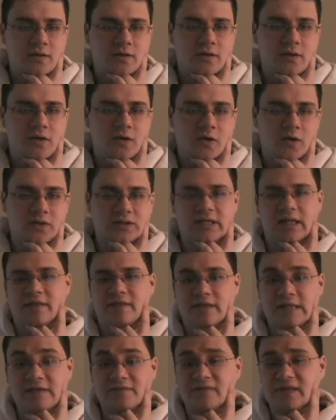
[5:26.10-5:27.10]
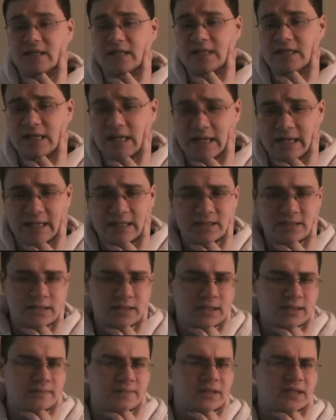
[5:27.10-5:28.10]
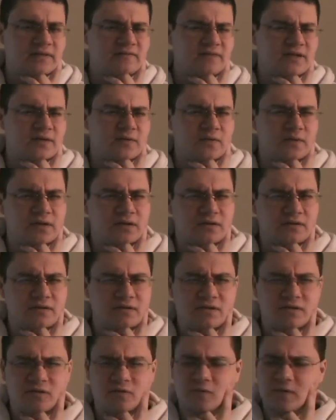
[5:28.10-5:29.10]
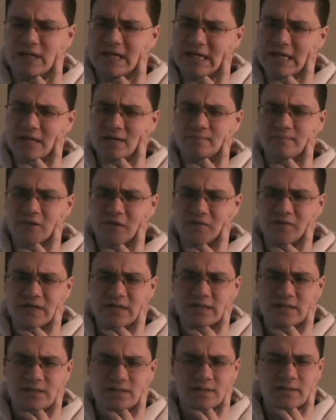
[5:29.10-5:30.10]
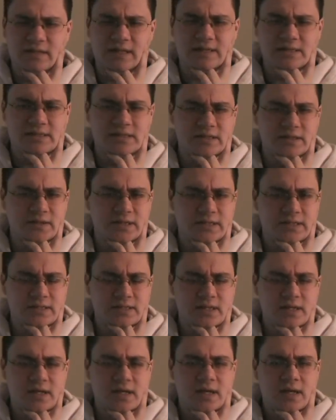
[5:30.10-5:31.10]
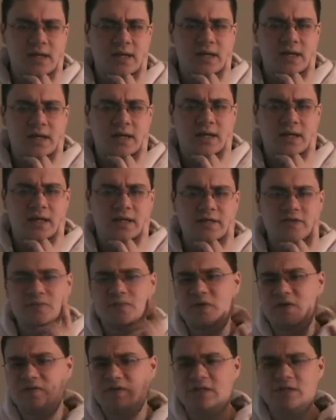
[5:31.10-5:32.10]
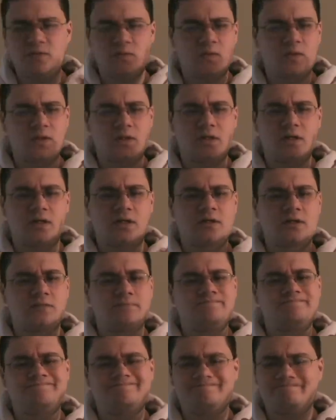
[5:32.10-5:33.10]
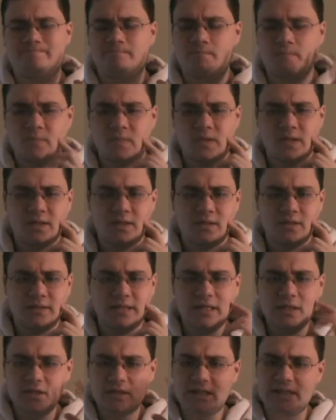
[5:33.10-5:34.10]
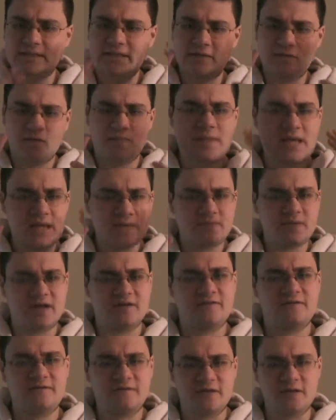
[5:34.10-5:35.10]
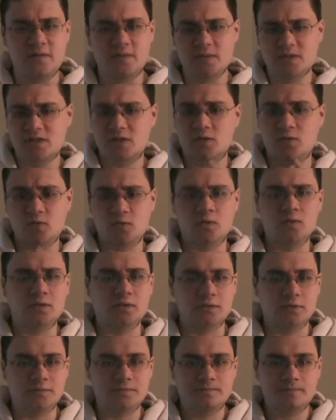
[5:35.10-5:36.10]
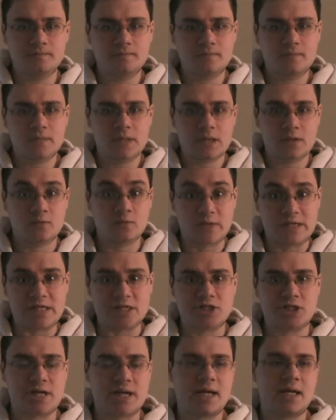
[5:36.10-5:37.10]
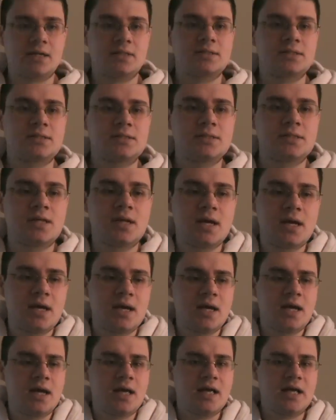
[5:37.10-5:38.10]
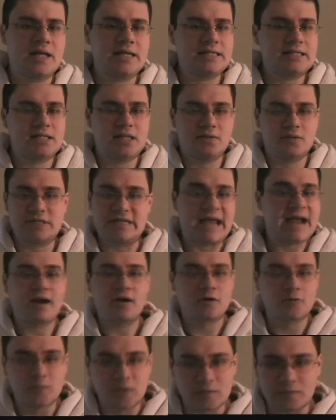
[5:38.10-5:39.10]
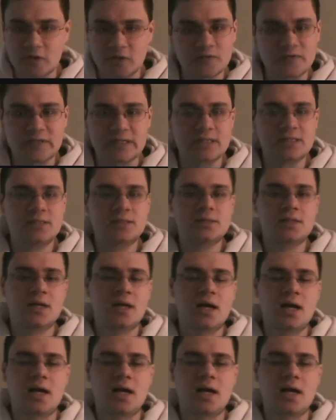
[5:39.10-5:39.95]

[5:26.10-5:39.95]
called A Thief in the Night. I believe there were 3 movies in that series. Those movies they looked like they were made by film school rejects. They were terrible movies.